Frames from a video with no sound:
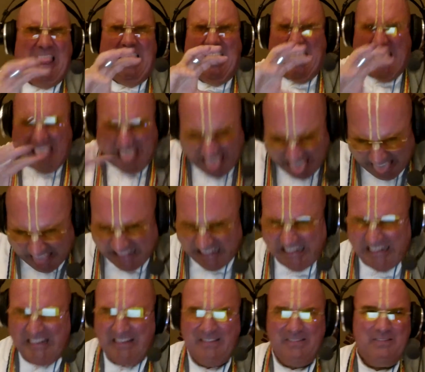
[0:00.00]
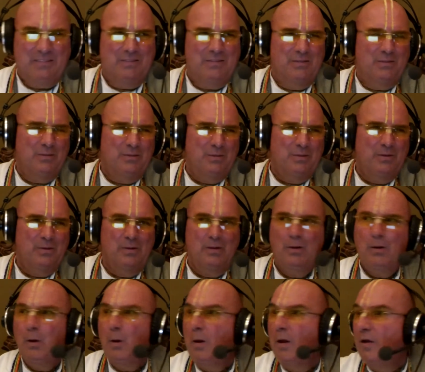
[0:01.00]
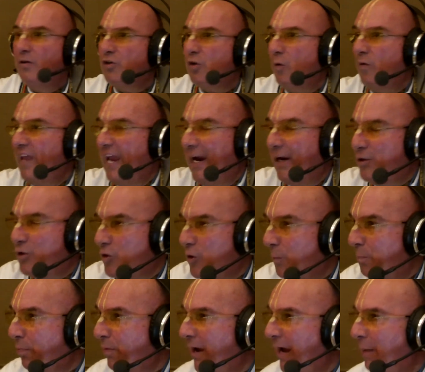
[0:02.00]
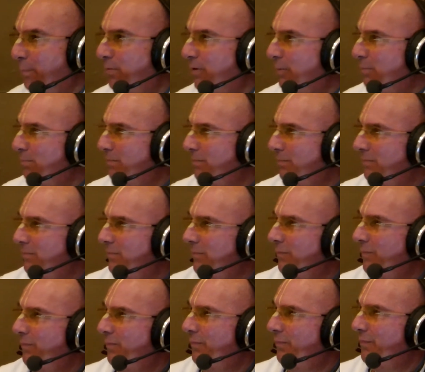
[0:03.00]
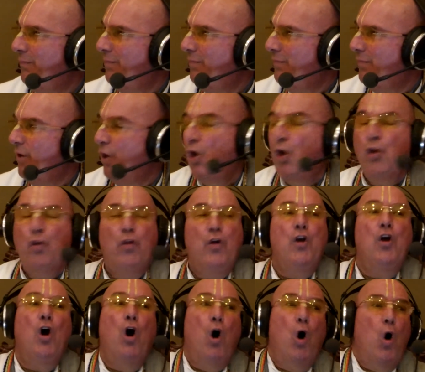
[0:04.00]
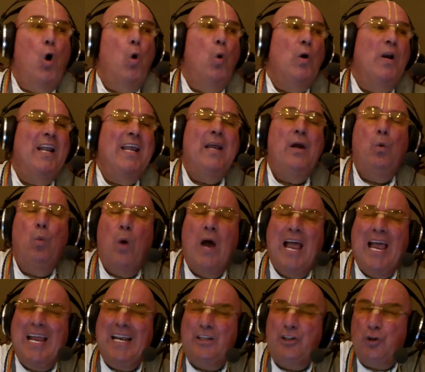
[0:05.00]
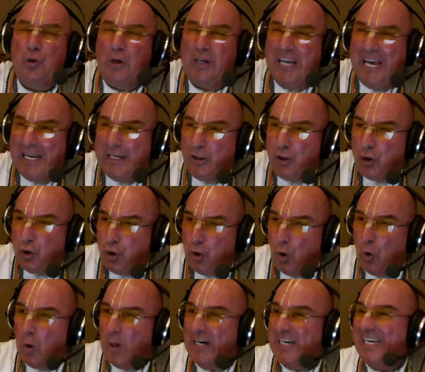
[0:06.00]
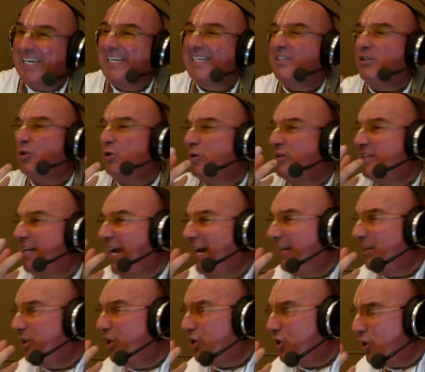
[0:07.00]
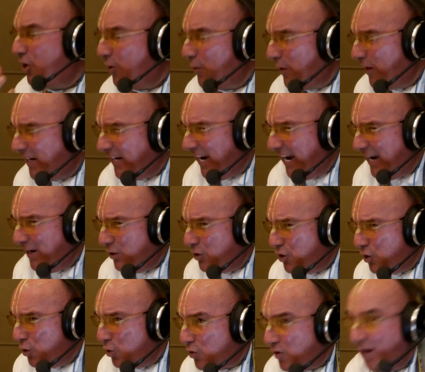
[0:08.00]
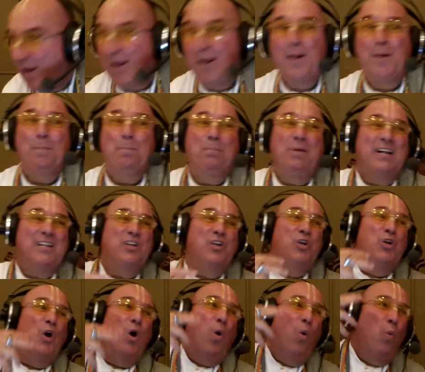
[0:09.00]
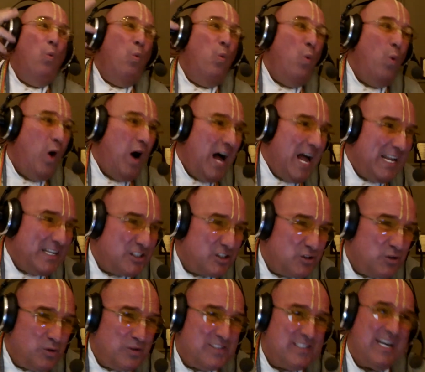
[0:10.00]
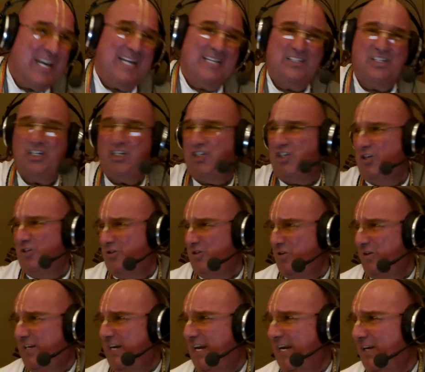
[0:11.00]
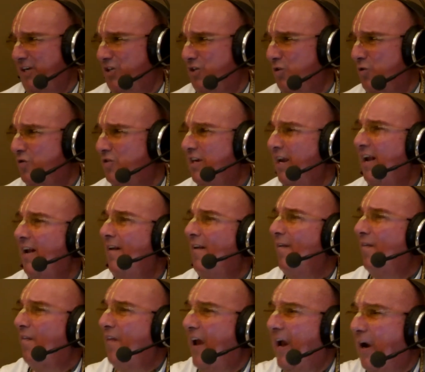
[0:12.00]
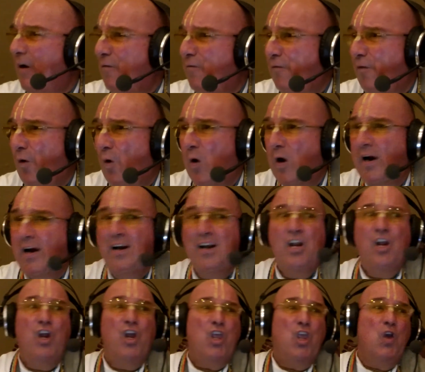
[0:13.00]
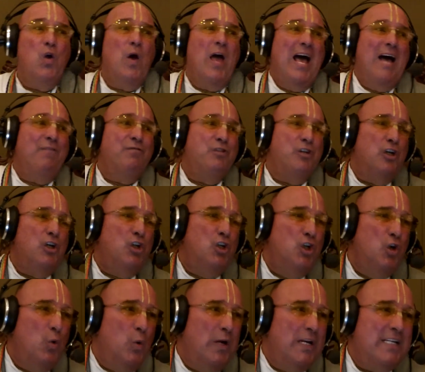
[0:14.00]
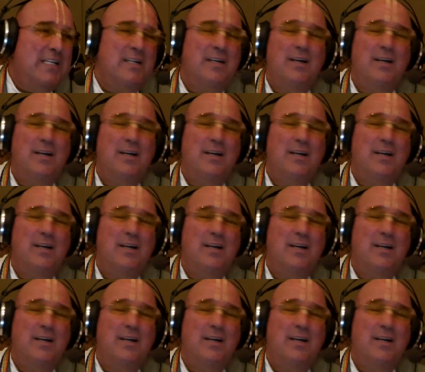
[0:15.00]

Ugh. So there's your problem. The only way to get cured is to take the sugarcane juice. But you don't want to take the sugarcane juice. Therefore, you have to do it